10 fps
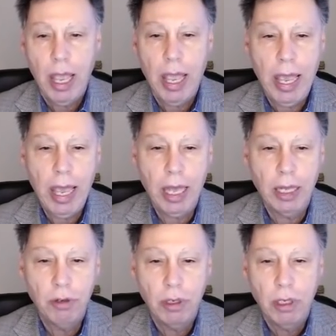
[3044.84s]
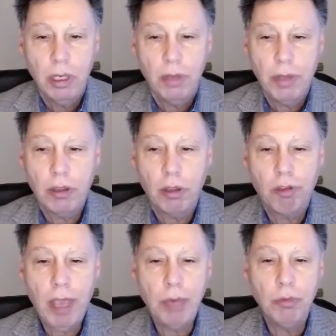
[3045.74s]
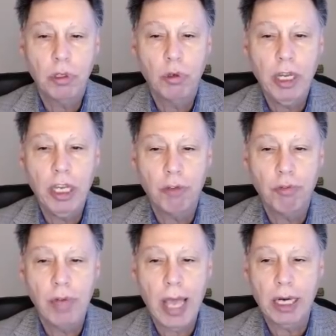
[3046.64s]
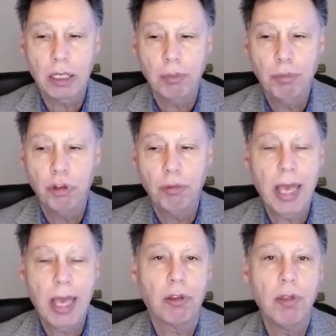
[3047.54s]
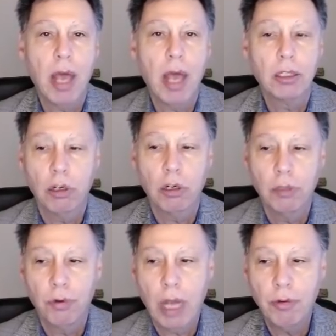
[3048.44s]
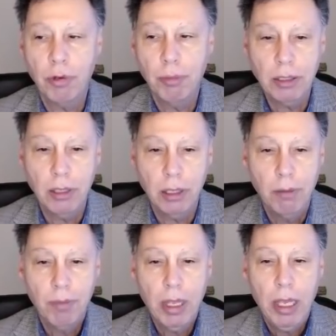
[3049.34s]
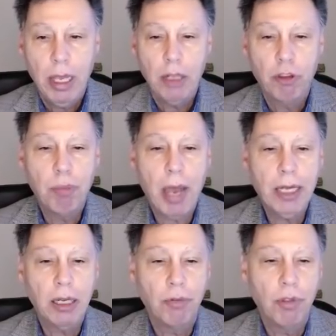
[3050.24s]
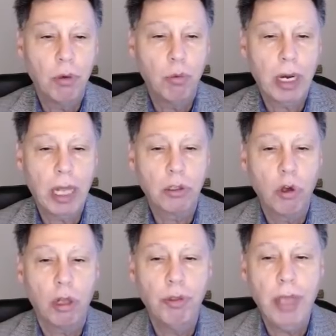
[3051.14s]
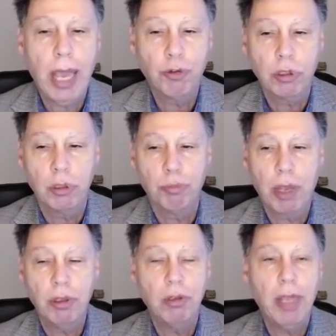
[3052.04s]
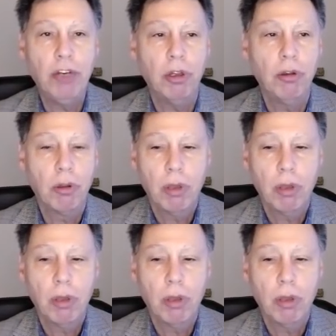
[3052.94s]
And that the same degree of fanatical pushback has not occurred for ivermectin, in spite of the what I'll call theatrical presentation